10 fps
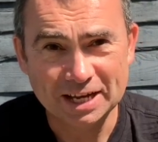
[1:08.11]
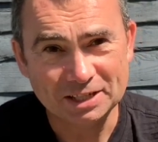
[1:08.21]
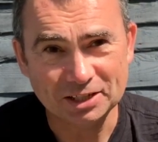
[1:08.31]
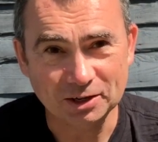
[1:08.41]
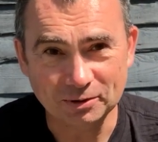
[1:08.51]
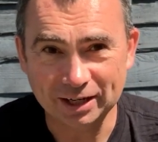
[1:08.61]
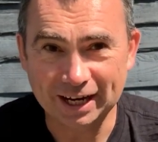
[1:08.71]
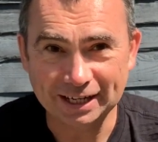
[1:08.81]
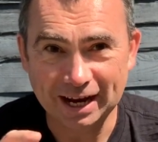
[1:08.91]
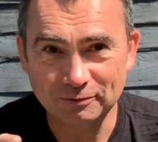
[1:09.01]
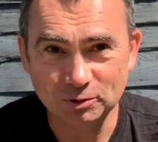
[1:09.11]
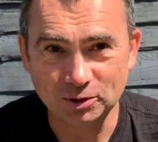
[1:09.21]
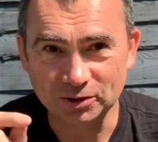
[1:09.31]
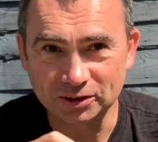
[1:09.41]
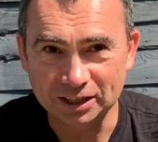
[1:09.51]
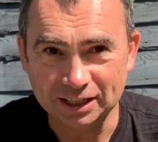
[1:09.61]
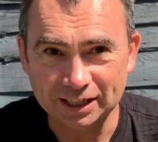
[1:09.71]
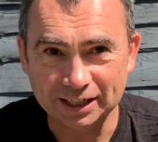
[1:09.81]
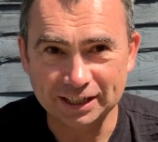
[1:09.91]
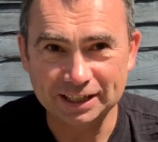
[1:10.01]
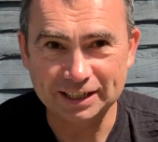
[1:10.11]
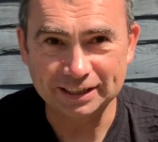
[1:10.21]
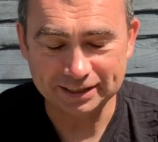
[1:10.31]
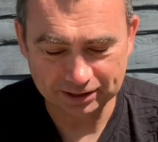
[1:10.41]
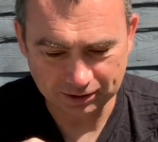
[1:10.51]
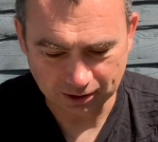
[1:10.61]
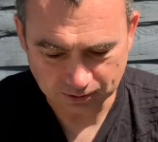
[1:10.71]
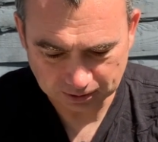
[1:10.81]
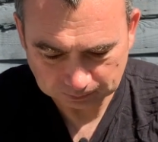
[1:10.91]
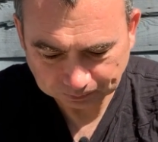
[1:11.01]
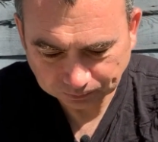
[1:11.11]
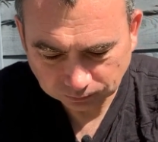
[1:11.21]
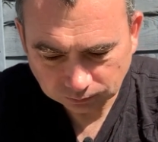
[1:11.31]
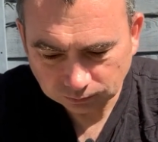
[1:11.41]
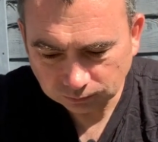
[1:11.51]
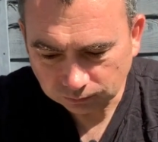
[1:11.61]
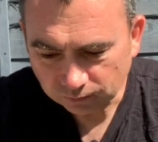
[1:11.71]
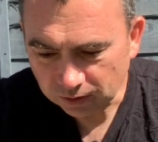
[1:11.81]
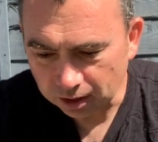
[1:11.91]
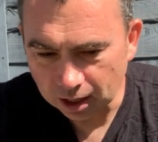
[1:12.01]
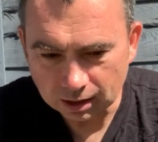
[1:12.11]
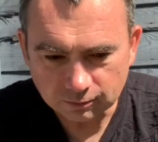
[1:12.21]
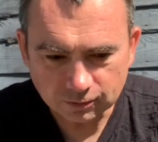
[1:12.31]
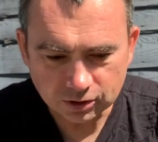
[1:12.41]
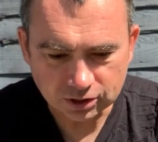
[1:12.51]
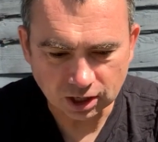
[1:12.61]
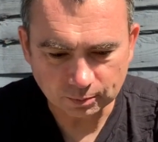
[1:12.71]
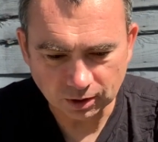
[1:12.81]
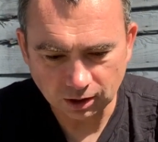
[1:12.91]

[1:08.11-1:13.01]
So again, have a look at the links to those. First up,